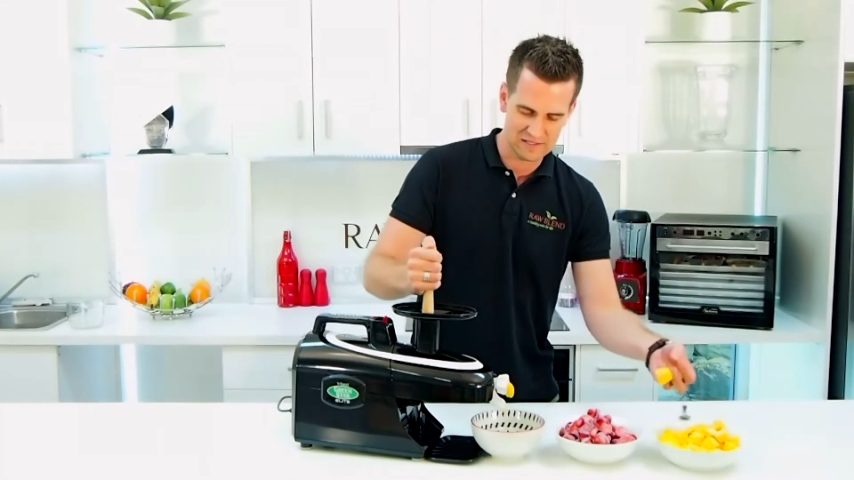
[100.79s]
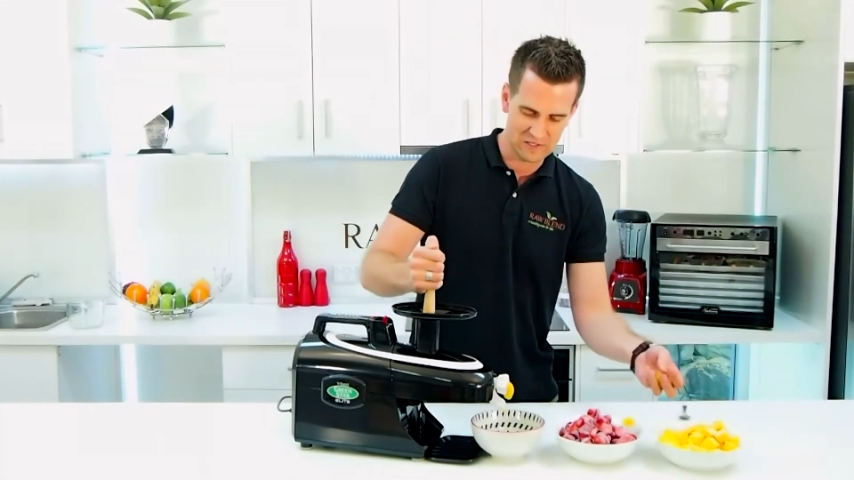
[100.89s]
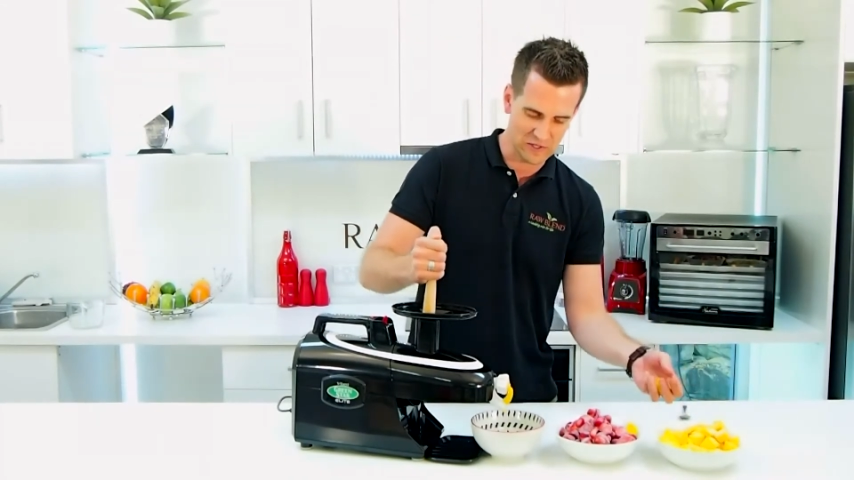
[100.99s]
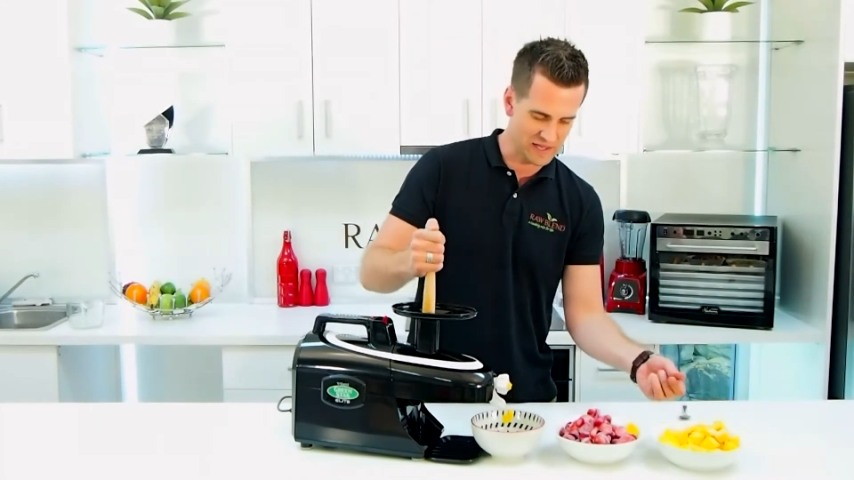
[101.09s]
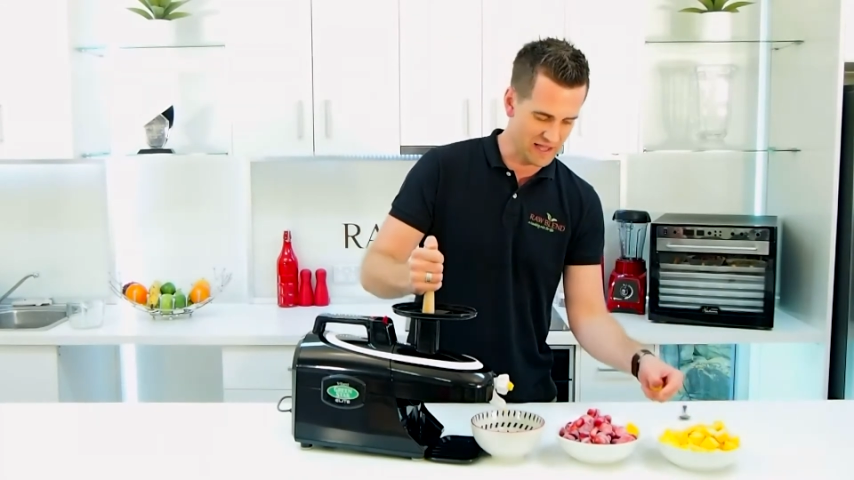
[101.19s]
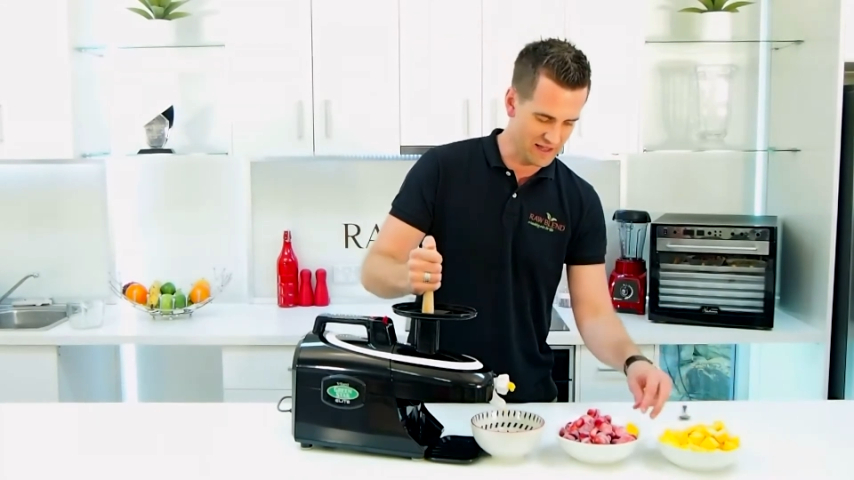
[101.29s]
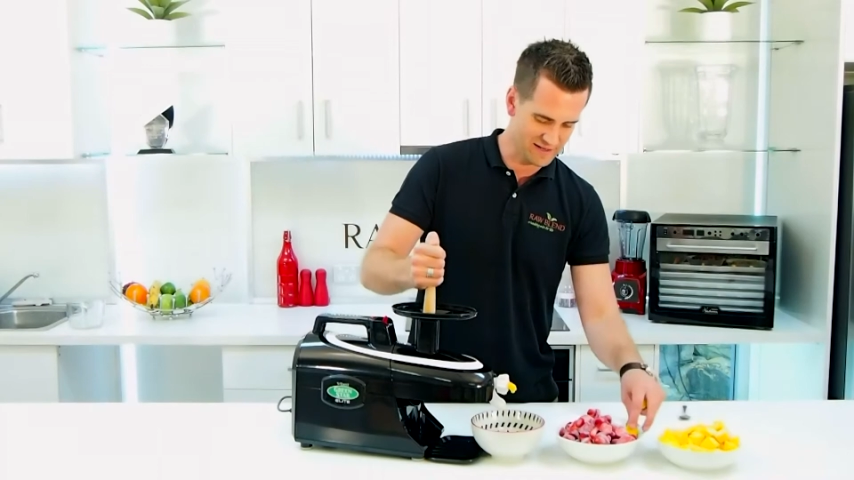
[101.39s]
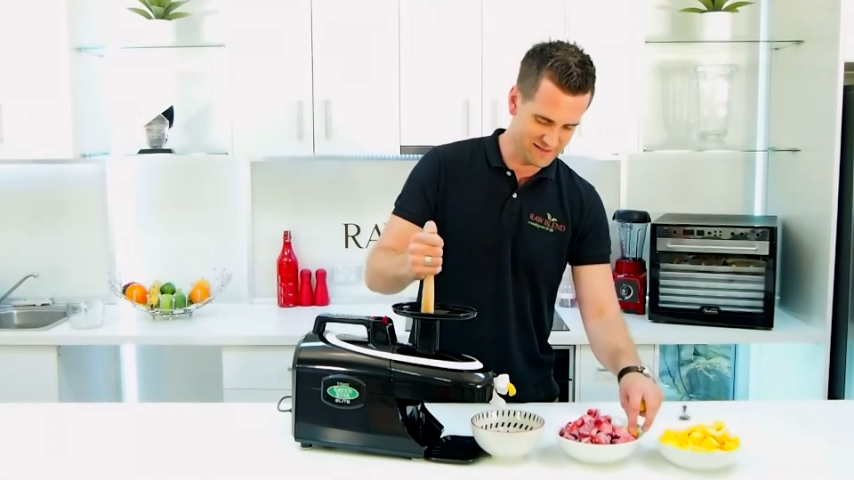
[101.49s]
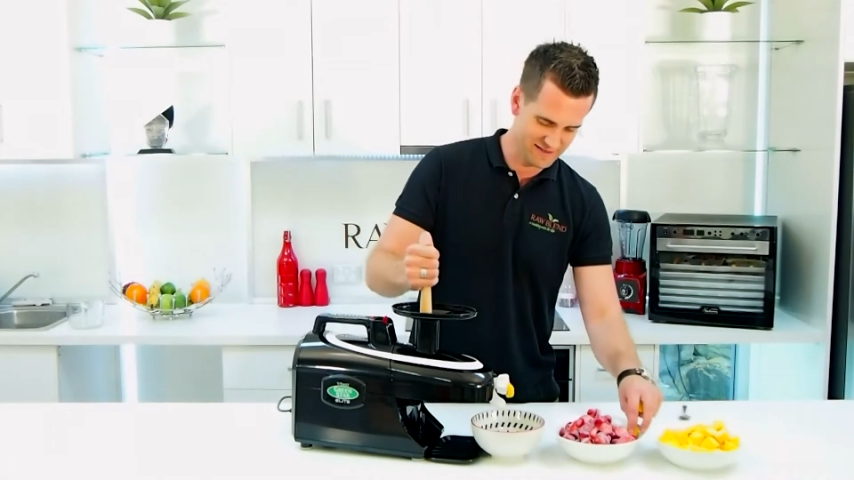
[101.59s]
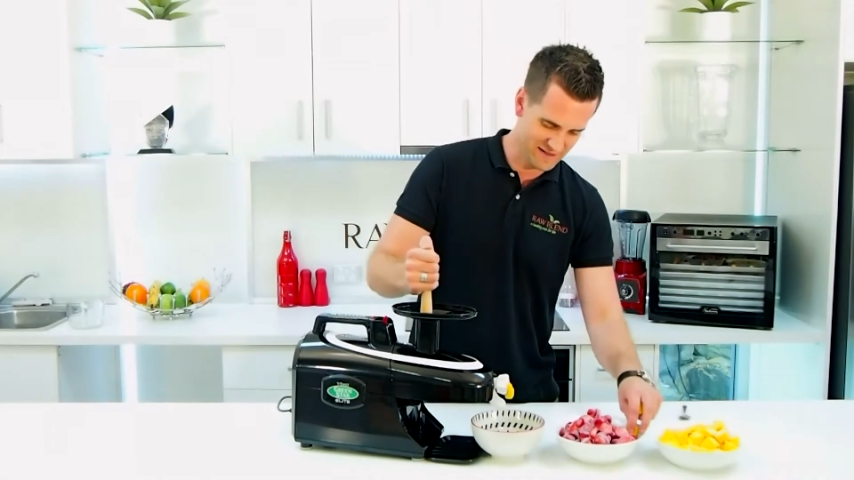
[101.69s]
Look at
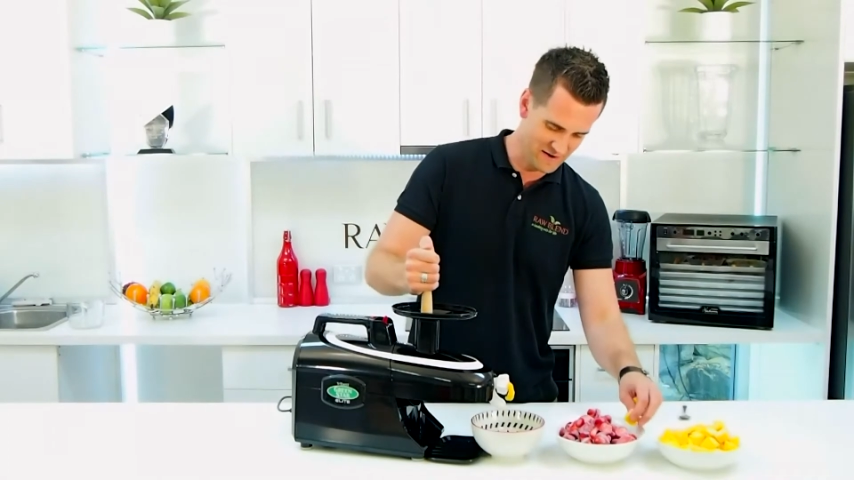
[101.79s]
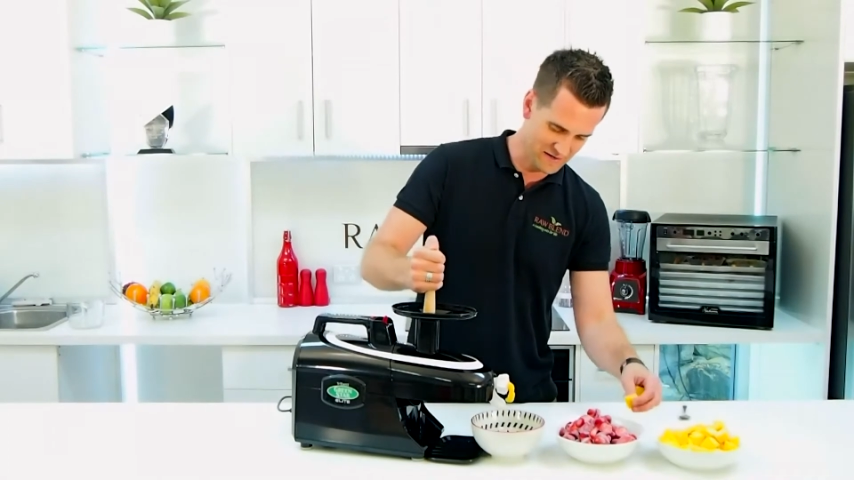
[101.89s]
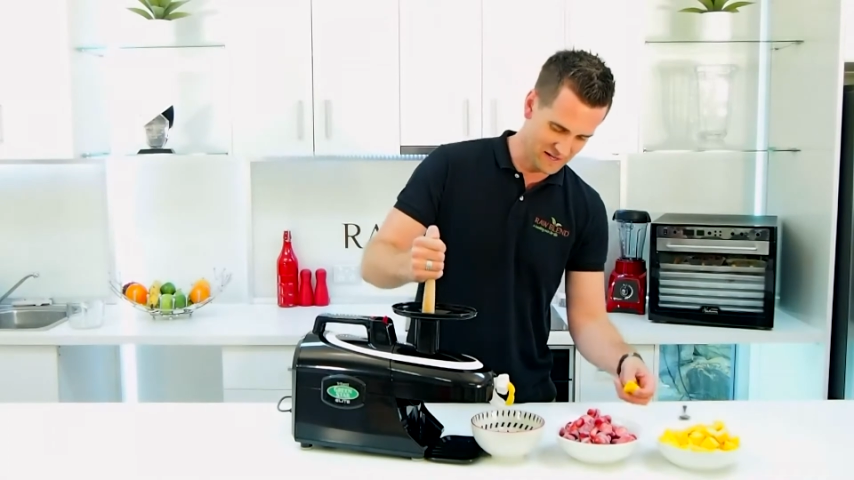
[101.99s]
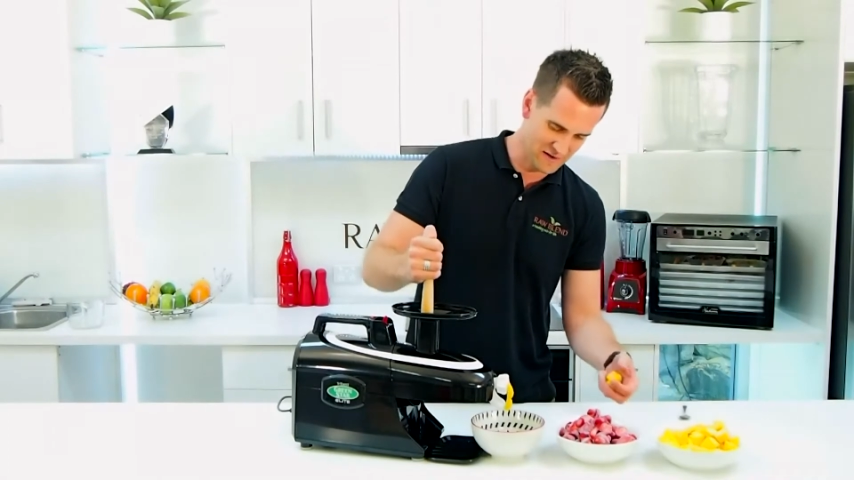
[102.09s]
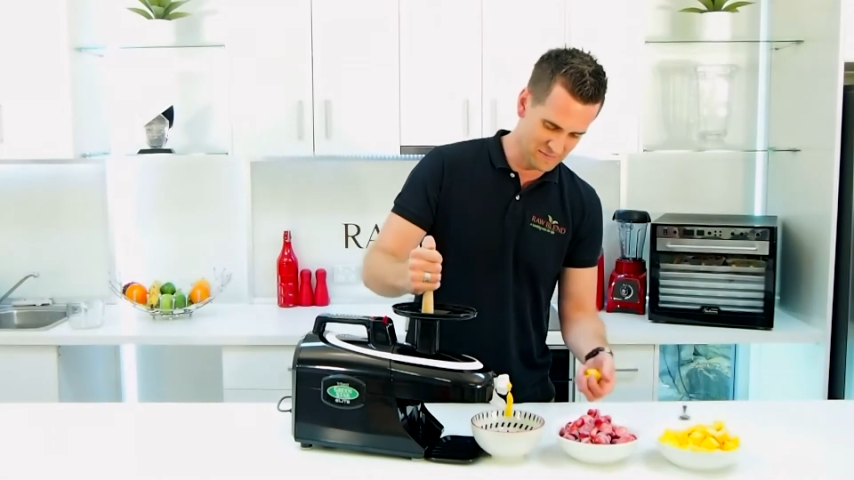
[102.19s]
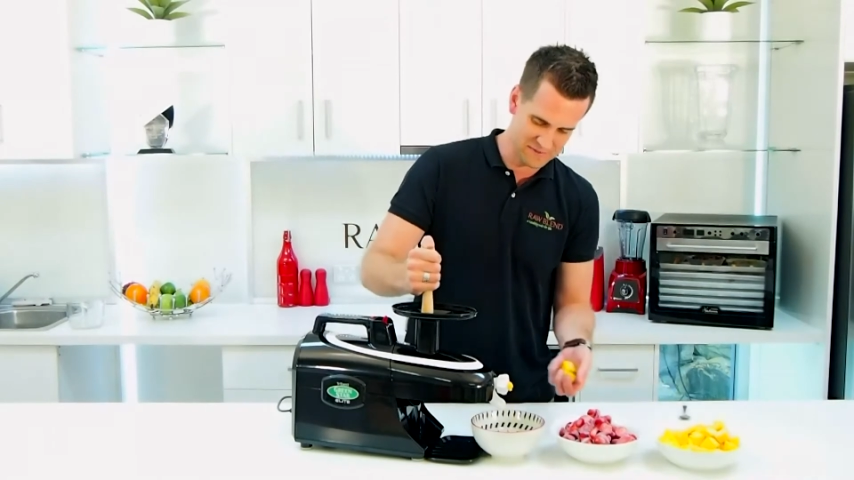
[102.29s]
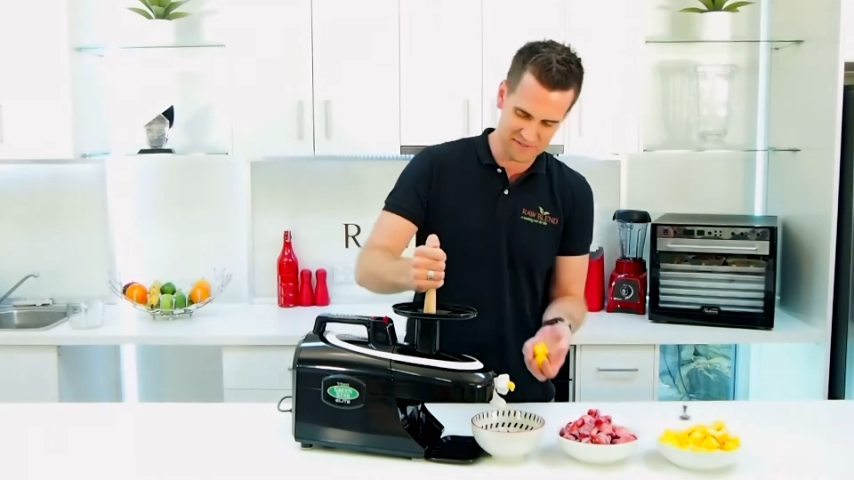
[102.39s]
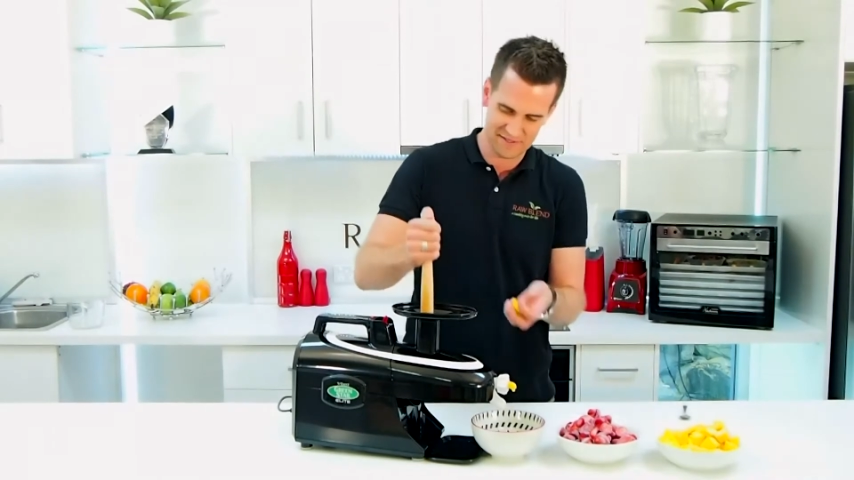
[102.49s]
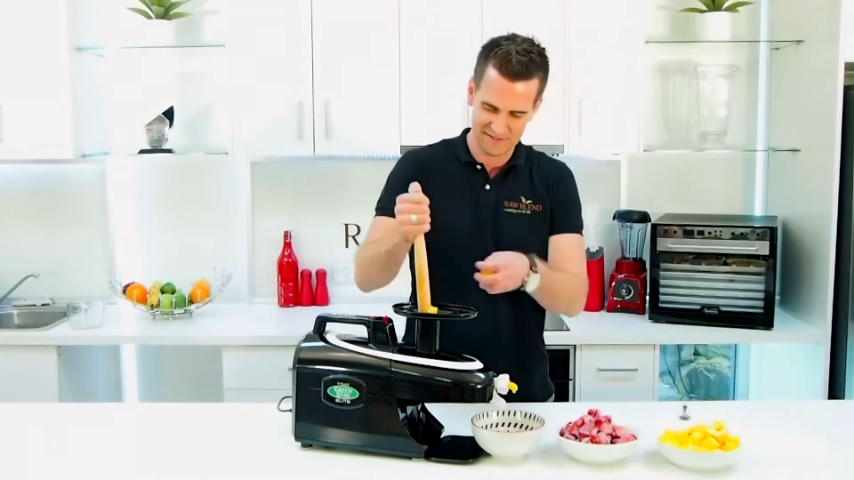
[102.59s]
that, there it comes.